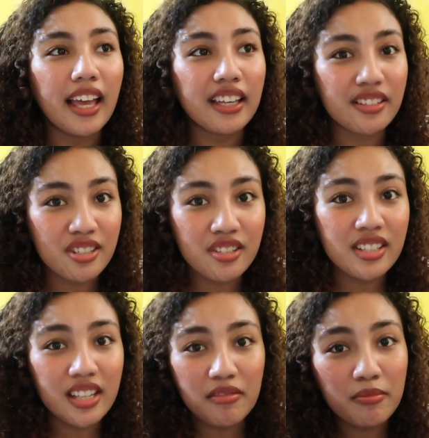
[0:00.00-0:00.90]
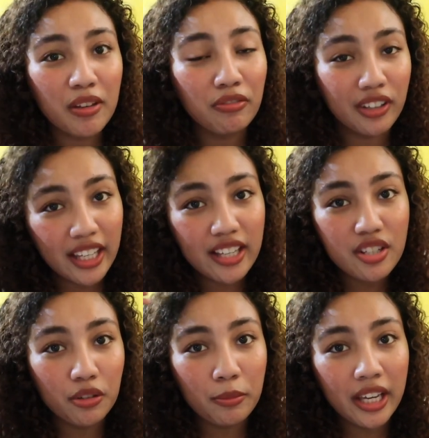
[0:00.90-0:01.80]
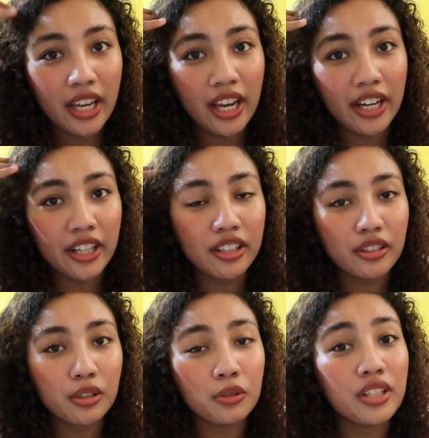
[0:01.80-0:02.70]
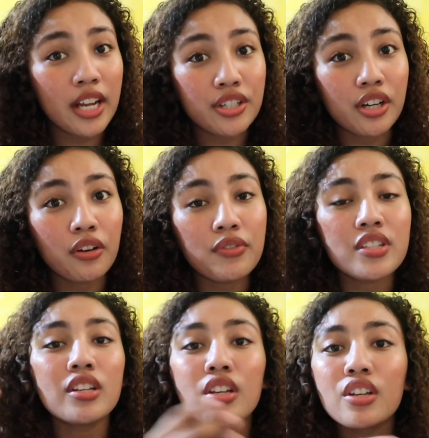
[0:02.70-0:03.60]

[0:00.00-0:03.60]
and it just gives me flakes on my hair, you know, dandruffs.